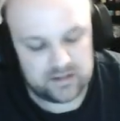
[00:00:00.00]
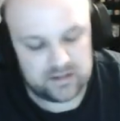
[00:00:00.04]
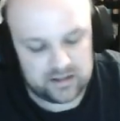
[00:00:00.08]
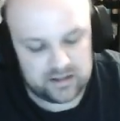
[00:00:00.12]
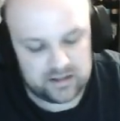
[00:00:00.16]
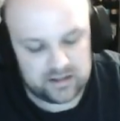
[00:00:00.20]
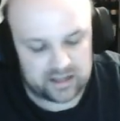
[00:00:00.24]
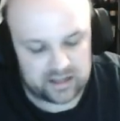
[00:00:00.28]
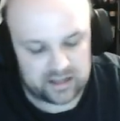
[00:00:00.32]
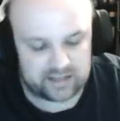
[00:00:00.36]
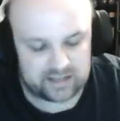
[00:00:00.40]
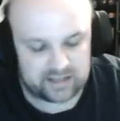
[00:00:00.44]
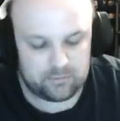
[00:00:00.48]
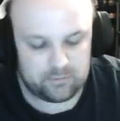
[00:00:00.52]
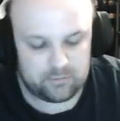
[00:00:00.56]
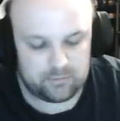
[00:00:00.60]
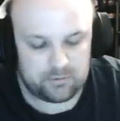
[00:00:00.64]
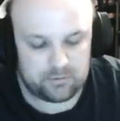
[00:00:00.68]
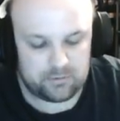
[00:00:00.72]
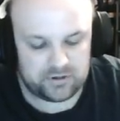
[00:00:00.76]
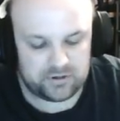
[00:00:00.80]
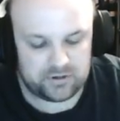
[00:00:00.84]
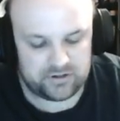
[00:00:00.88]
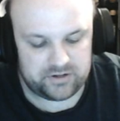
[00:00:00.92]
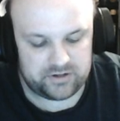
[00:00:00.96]
again, what we're
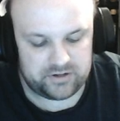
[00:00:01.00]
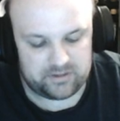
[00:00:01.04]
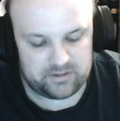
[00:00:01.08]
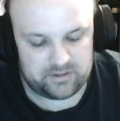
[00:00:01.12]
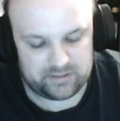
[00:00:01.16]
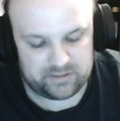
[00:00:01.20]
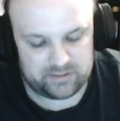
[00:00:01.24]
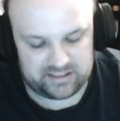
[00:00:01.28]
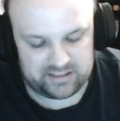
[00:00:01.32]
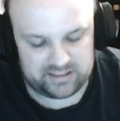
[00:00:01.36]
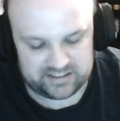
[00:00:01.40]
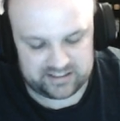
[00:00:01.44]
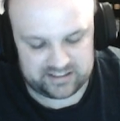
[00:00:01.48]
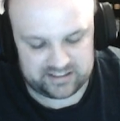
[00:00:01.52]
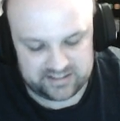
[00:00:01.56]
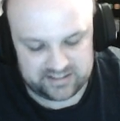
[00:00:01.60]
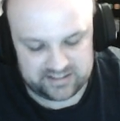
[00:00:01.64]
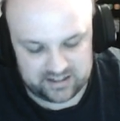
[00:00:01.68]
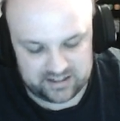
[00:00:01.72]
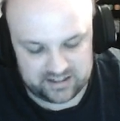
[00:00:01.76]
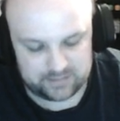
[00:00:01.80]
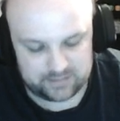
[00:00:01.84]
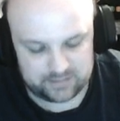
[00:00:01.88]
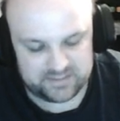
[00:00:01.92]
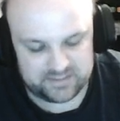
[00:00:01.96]
doing with these
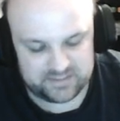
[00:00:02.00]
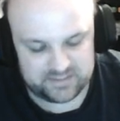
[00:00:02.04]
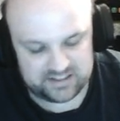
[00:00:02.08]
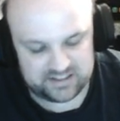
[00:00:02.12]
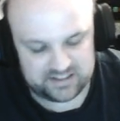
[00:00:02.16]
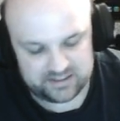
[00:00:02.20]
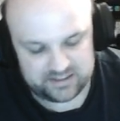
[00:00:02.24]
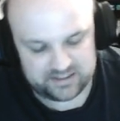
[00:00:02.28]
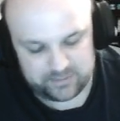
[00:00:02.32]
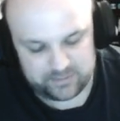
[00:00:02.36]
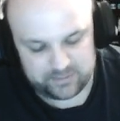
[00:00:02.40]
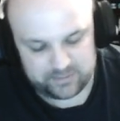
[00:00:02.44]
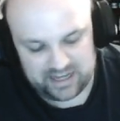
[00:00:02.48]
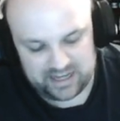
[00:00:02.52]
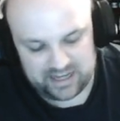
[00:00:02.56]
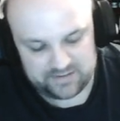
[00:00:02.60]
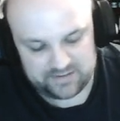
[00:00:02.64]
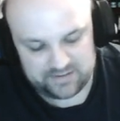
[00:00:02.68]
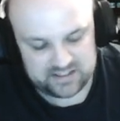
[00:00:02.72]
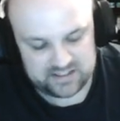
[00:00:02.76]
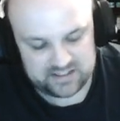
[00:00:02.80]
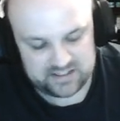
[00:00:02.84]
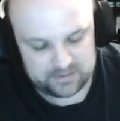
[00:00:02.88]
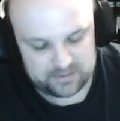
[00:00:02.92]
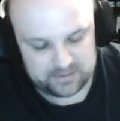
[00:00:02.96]
sums is we have
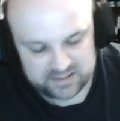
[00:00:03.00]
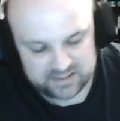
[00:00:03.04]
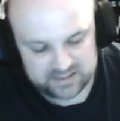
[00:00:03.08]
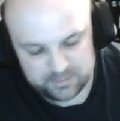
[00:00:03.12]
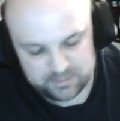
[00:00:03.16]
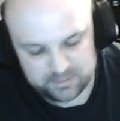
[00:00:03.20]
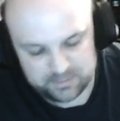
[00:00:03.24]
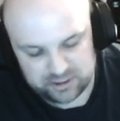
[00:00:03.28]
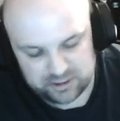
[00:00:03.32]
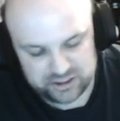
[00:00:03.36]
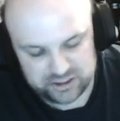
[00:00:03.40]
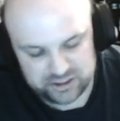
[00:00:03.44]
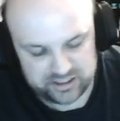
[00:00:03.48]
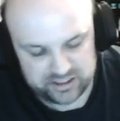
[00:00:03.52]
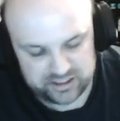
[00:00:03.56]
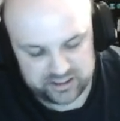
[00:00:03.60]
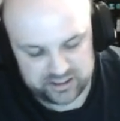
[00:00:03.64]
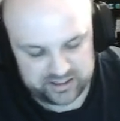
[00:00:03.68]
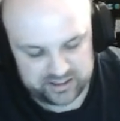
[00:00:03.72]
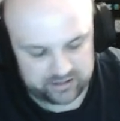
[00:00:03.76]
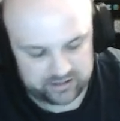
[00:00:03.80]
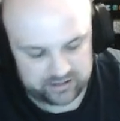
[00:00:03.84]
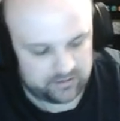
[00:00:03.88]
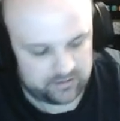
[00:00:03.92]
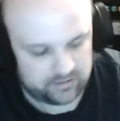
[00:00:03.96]
some expression in
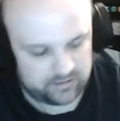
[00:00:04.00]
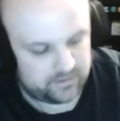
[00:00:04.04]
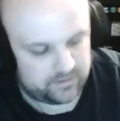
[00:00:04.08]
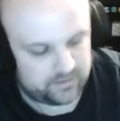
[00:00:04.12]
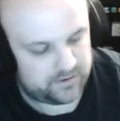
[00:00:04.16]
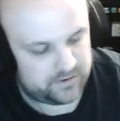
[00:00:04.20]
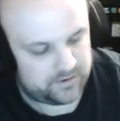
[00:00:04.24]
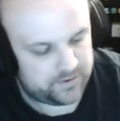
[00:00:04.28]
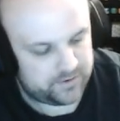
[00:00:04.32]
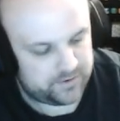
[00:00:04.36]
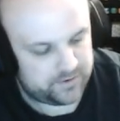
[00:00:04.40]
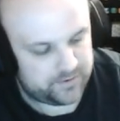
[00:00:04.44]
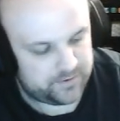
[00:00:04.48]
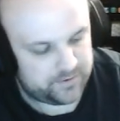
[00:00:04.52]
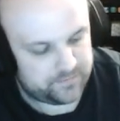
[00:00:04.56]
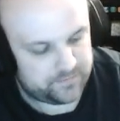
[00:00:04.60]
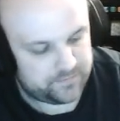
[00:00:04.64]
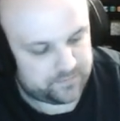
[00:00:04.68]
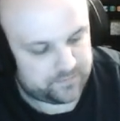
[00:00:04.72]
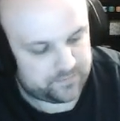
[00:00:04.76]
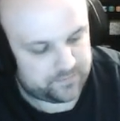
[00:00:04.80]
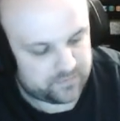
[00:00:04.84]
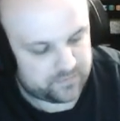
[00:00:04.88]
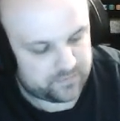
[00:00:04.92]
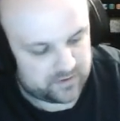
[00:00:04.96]
here,
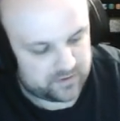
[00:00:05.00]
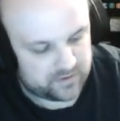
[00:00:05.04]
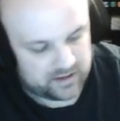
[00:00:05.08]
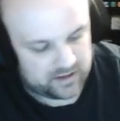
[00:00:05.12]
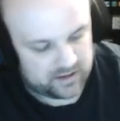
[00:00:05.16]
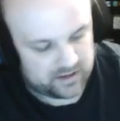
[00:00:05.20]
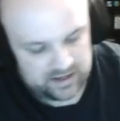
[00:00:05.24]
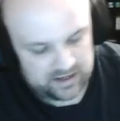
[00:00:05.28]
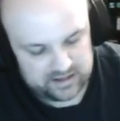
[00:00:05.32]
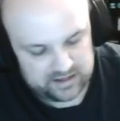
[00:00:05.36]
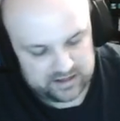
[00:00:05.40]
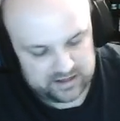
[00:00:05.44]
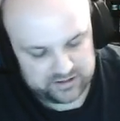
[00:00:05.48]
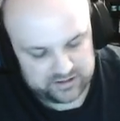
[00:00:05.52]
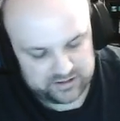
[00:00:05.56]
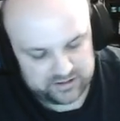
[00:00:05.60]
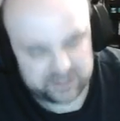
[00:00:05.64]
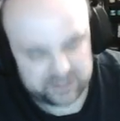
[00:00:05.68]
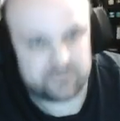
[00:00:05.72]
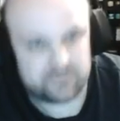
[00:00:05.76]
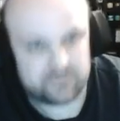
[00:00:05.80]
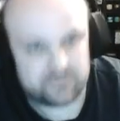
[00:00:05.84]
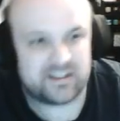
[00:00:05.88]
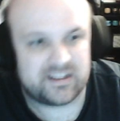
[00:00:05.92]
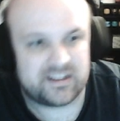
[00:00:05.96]
and just
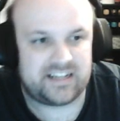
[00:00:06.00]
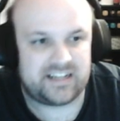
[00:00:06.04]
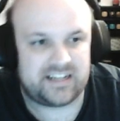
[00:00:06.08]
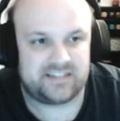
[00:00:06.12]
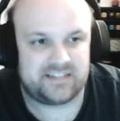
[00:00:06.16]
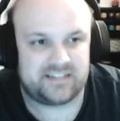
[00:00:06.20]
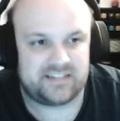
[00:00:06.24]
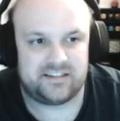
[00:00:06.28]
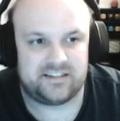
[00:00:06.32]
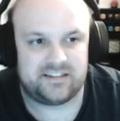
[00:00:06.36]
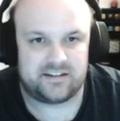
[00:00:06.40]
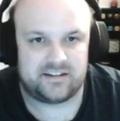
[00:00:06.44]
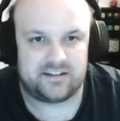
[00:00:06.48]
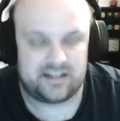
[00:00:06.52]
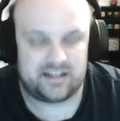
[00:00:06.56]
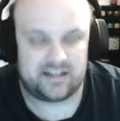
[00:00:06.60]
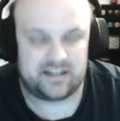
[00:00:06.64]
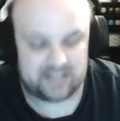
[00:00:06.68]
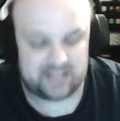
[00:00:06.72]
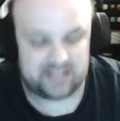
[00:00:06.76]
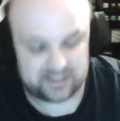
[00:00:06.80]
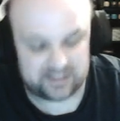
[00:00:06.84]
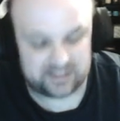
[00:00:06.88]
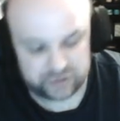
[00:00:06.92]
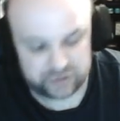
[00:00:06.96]
related to kind of
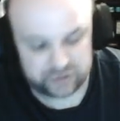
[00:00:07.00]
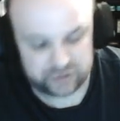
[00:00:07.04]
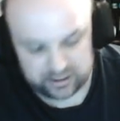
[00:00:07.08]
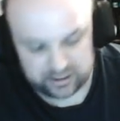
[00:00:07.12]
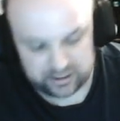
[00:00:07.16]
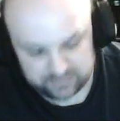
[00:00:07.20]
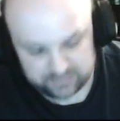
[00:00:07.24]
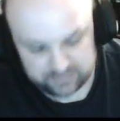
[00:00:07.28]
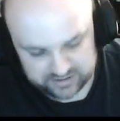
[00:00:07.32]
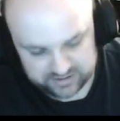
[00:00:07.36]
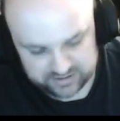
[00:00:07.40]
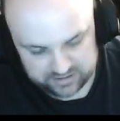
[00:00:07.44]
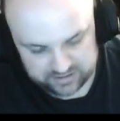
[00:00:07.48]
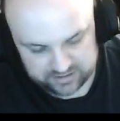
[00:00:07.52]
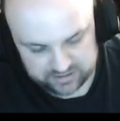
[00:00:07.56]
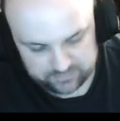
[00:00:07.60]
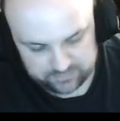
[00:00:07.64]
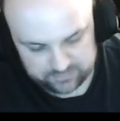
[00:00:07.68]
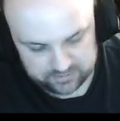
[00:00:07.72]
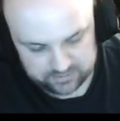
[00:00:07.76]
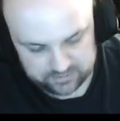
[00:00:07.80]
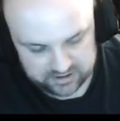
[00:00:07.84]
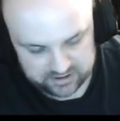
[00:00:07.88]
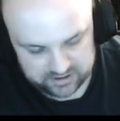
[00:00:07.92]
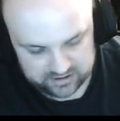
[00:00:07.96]
that general stuff we
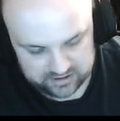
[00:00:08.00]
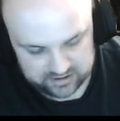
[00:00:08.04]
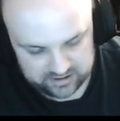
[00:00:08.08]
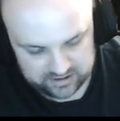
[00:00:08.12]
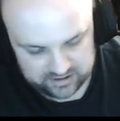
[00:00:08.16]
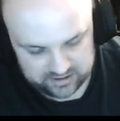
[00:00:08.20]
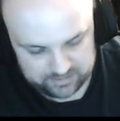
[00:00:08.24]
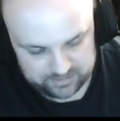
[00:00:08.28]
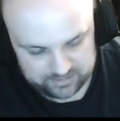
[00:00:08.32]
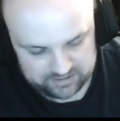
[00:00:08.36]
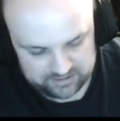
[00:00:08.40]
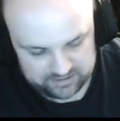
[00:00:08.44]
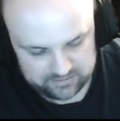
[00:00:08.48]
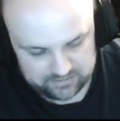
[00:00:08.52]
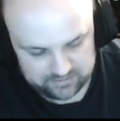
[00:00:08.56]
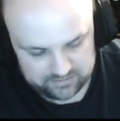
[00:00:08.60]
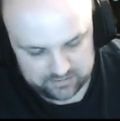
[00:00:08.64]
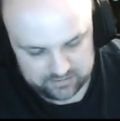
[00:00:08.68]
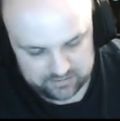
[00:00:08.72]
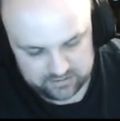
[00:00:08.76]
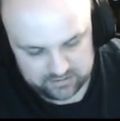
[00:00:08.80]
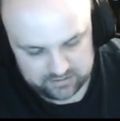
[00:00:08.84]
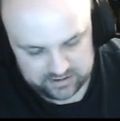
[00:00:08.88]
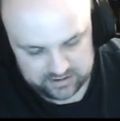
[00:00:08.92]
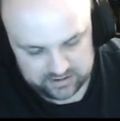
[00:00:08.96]
were talking about
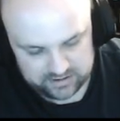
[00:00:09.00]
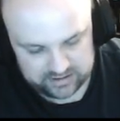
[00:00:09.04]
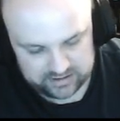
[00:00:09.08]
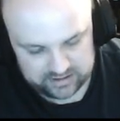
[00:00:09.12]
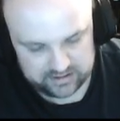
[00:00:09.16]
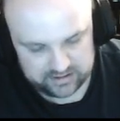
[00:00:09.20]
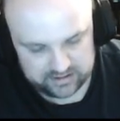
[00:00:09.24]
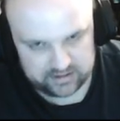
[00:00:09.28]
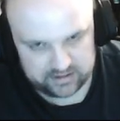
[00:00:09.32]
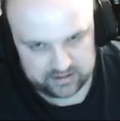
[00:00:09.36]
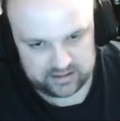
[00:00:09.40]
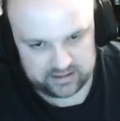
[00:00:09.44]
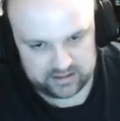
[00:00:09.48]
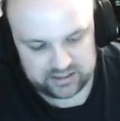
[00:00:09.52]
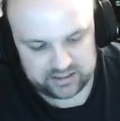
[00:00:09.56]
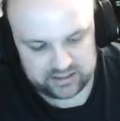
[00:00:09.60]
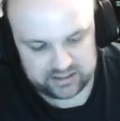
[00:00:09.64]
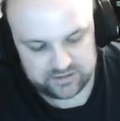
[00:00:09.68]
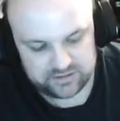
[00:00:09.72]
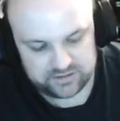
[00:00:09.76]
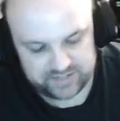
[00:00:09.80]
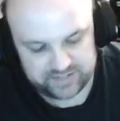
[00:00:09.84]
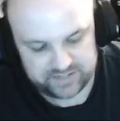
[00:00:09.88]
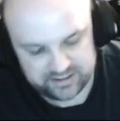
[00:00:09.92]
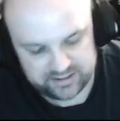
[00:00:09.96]
in the lecture
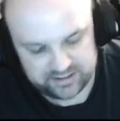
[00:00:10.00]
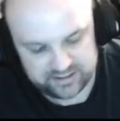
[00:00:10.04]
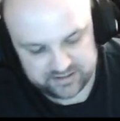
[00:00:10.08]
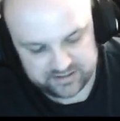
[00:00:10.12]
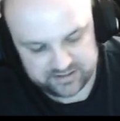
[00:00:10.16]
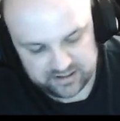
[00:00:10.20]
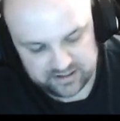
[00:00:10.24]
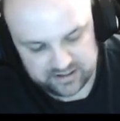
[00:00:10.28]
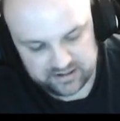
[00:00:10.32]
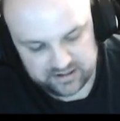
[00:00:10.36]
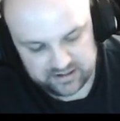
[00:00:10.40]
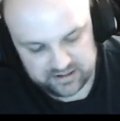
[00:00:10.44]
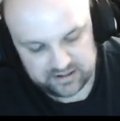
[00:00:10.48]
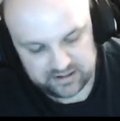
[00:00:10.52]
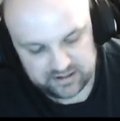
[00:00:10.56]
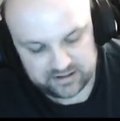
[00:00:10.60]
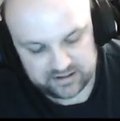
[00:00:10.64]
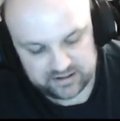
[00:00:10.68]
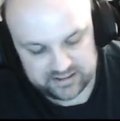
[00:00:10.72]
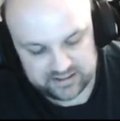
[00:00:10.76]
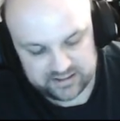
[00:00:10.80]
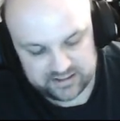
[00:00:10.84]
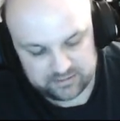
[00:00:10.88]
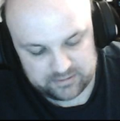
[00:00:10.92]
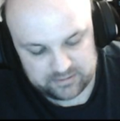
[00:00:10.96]
videos,
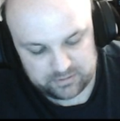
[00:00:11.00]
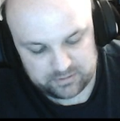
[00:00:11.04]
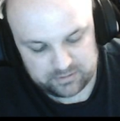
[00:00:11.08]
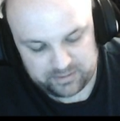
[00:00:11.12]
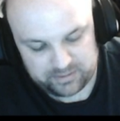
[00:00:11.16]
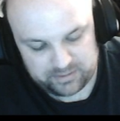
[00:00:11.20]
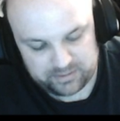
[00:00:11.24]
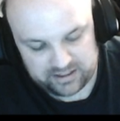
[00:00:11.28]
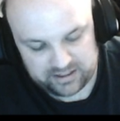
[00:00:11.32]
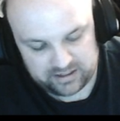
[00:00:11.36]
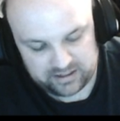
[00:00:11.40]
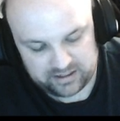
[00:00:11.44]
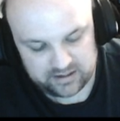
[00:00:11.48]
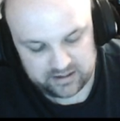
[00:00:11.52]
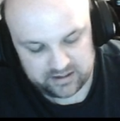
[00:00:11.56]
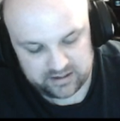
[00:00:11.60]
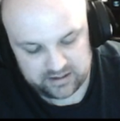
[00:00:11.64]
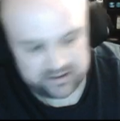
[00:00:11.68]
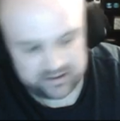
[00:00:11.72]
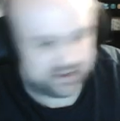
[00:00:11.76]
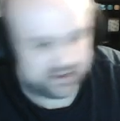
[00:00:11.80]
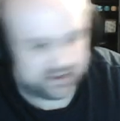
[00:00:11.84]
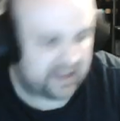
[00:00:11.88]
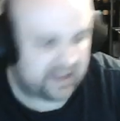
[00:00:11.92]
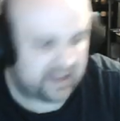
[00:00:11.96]
this would be
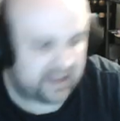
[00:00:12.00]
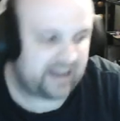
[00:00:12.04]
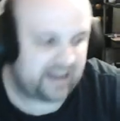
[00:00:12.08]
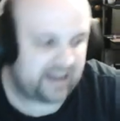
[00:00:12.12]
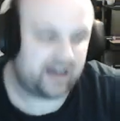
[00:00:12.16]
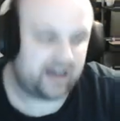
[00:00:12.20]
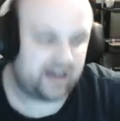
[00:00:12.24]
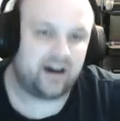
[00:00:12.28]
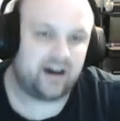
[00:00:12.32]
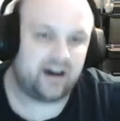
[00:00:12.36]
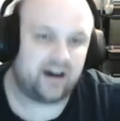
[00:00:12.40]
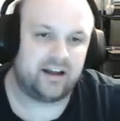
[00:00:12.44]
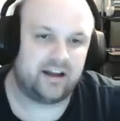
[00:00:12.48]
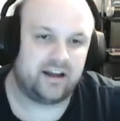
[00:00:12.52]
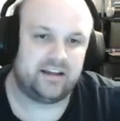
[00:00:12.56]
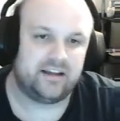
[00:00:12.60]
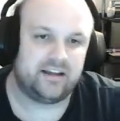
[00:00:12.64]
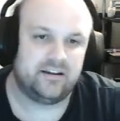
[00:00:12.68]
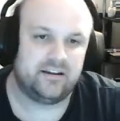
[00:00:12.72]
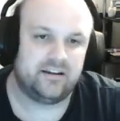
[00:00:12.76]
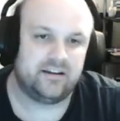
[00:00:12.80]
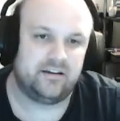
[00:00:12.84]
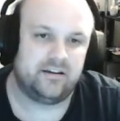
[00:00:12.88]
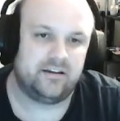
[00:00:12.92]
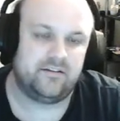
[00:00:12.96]
the AI
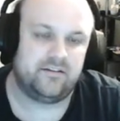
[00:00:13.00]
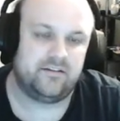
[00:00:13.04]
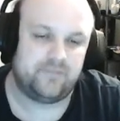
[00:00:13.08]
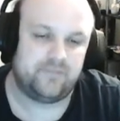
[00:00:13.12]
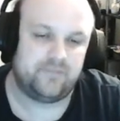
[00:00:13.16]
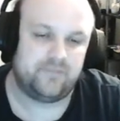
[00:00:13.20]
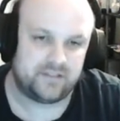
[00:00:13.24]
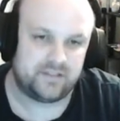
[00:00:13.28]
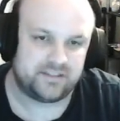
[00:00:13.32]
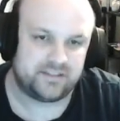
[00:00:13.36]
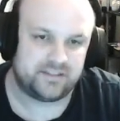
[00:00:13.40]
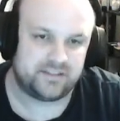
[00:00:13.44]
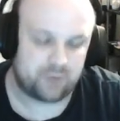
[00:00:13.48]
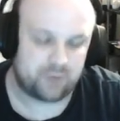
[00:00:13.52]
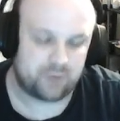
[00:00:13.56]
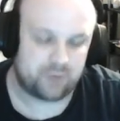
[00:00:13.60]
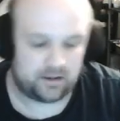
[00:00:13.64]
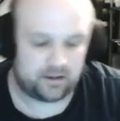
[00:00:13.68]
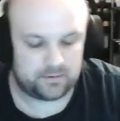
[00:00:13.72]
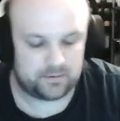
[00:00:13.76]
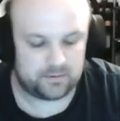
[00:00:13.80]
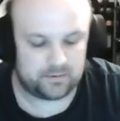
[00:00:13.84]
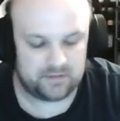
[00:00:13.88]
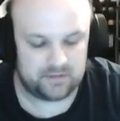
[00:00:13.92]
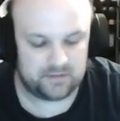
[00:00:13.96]
for this
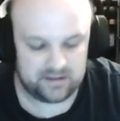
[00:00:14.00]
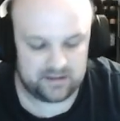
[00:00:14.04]
problem.